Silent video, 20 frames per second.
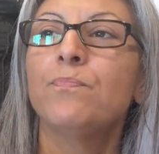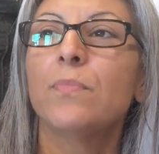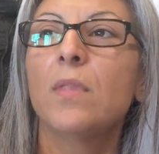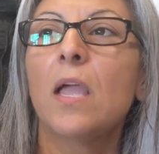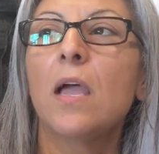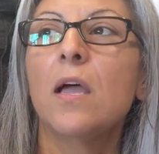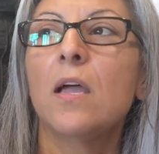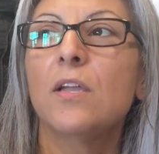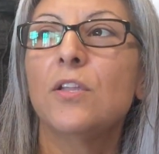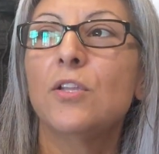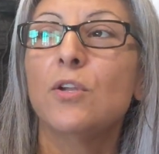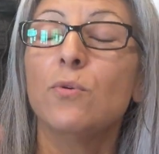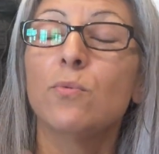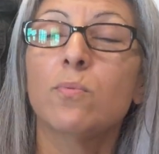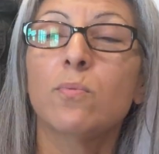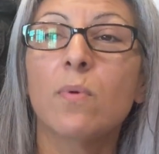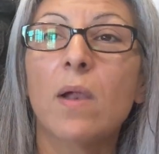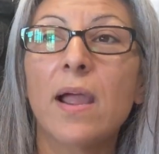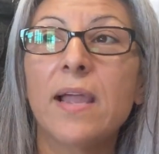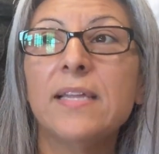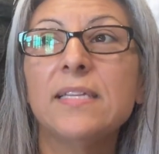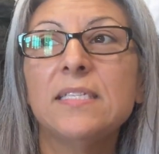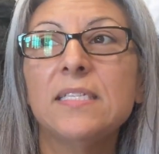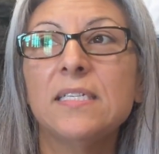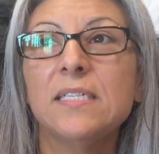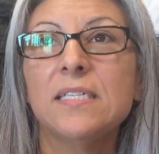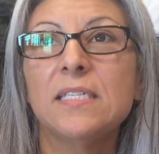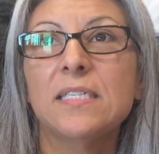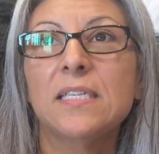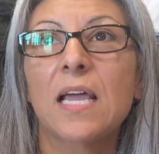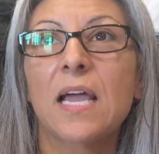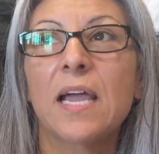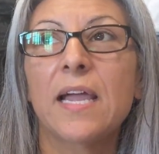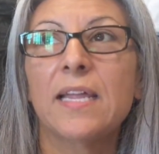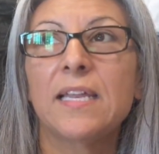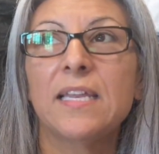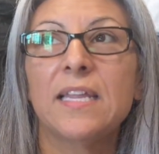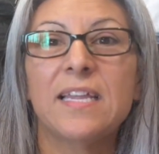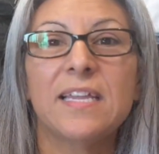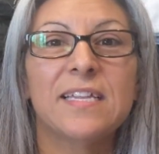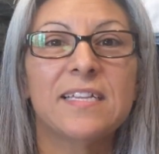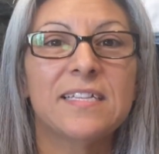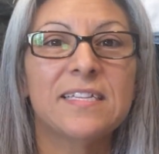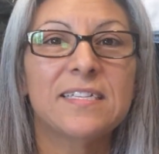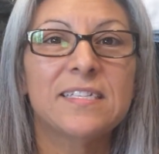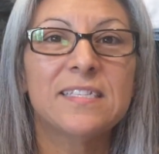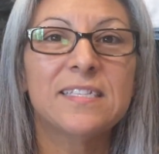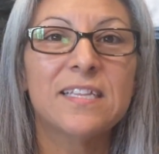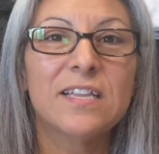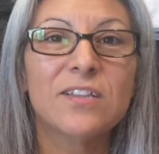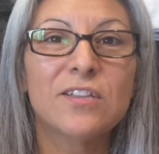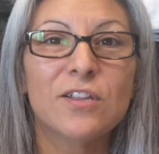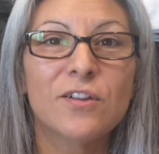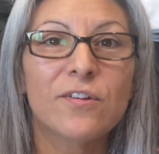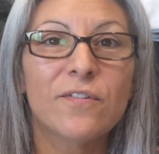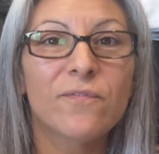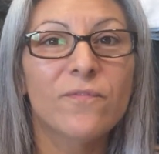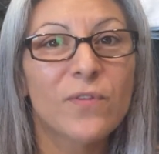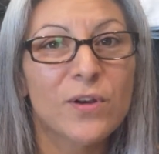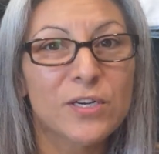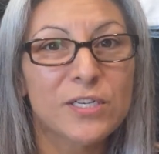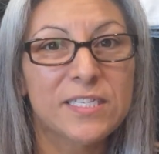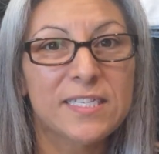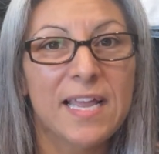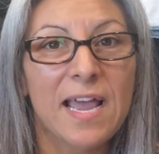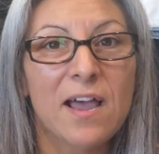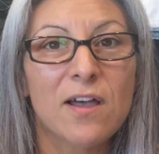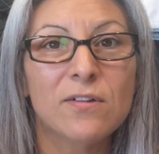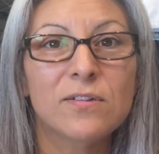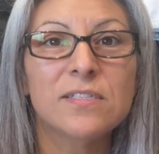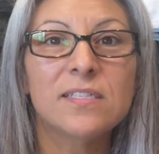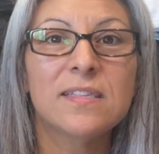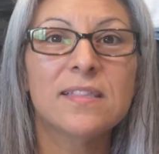Your rising sign is your first house.